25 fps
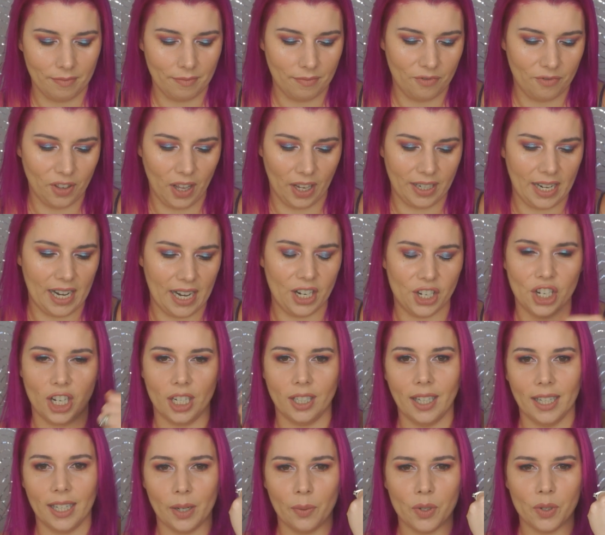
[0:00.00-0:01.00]

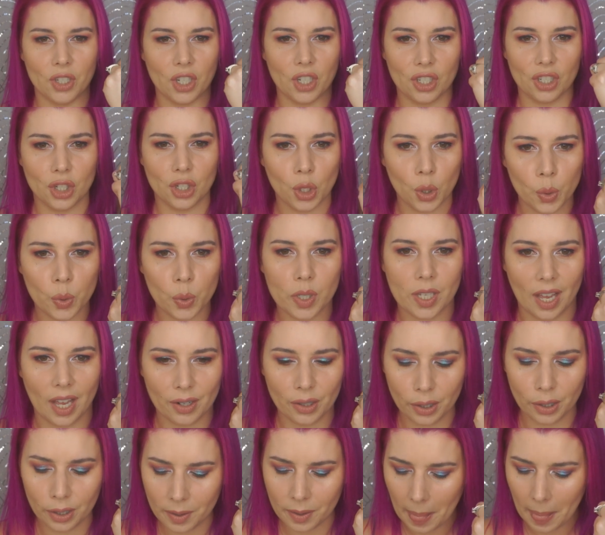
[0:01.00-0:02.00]
foundation. Like it was just too
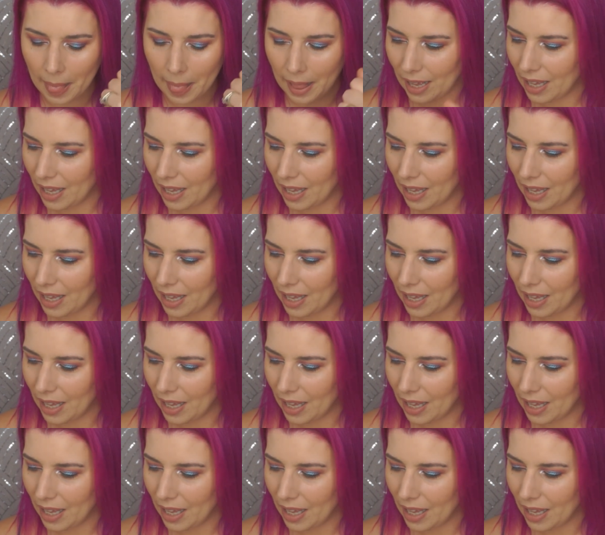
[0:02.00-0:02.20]
subtle.